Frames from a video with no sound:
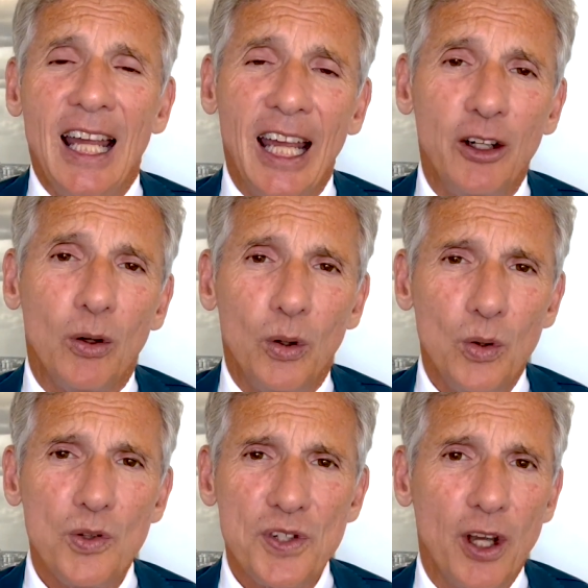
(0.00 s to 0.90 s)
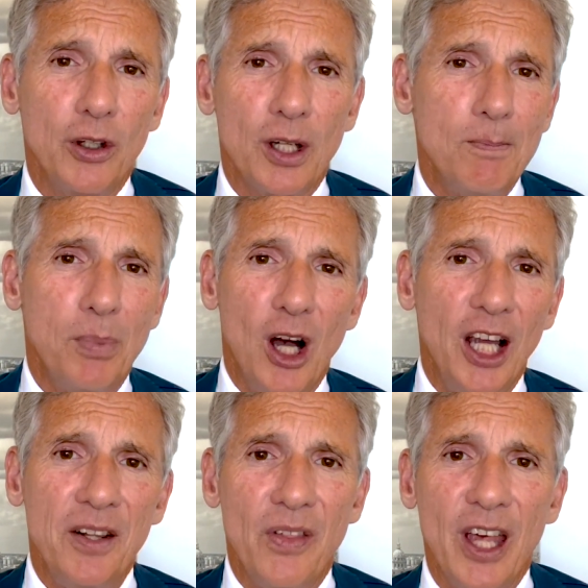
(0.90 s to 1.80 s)
And also
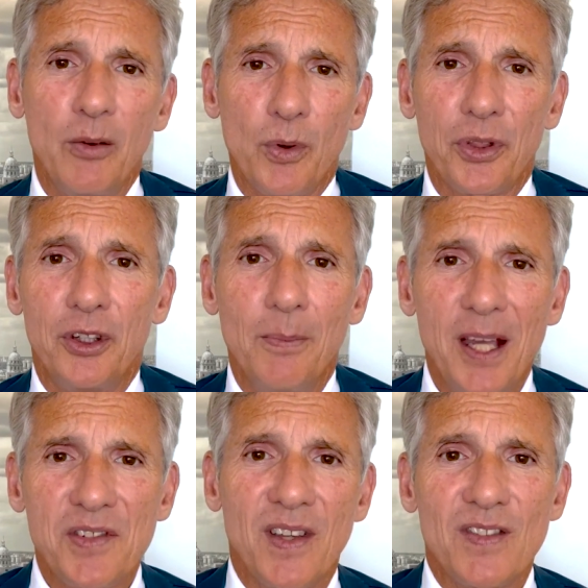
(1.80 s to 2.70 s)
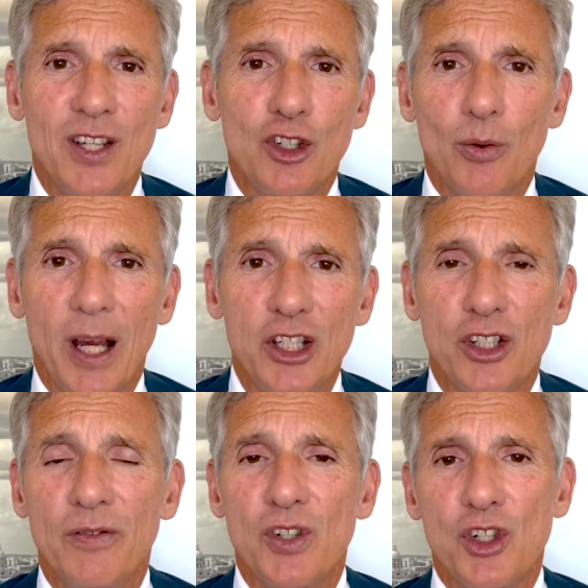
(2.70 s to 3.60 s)
combined then with the domestic
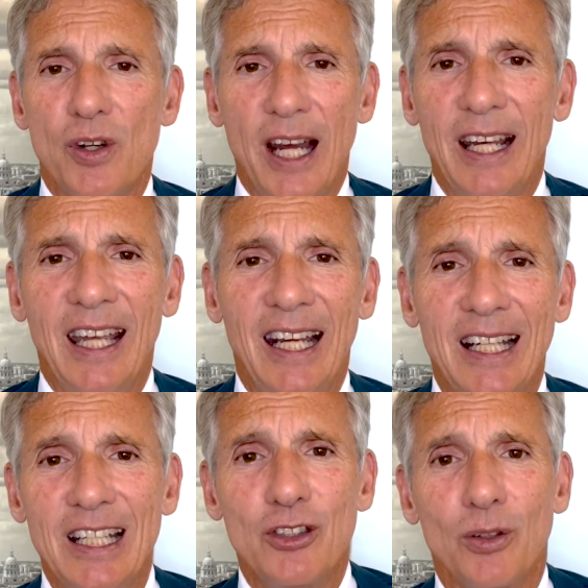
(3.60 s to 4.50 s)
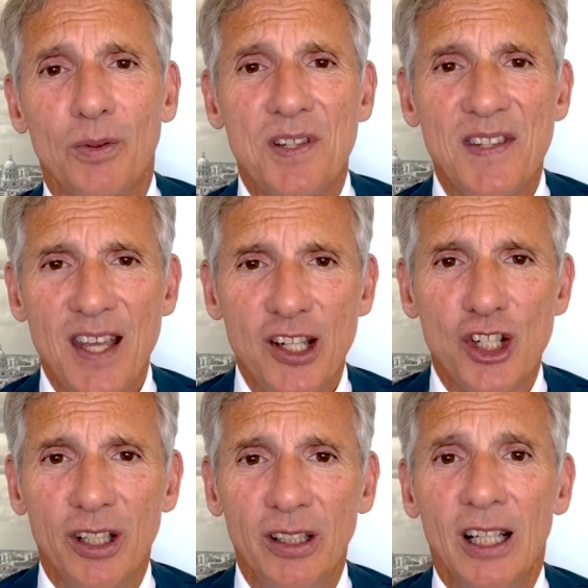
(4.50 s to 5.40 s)
situation of Australia heading into
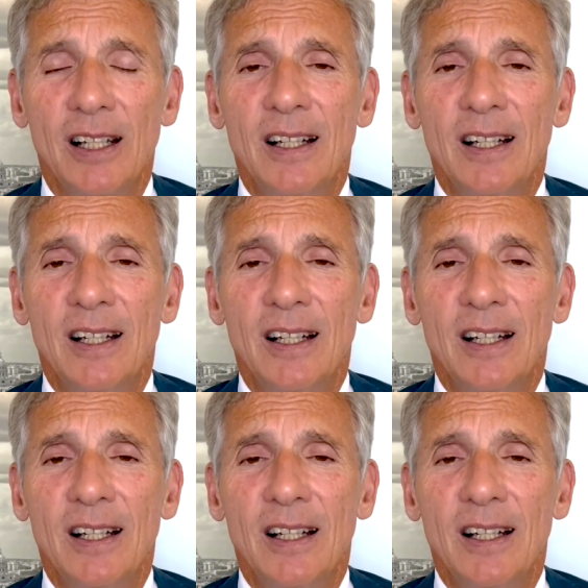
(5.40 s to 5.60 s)
recession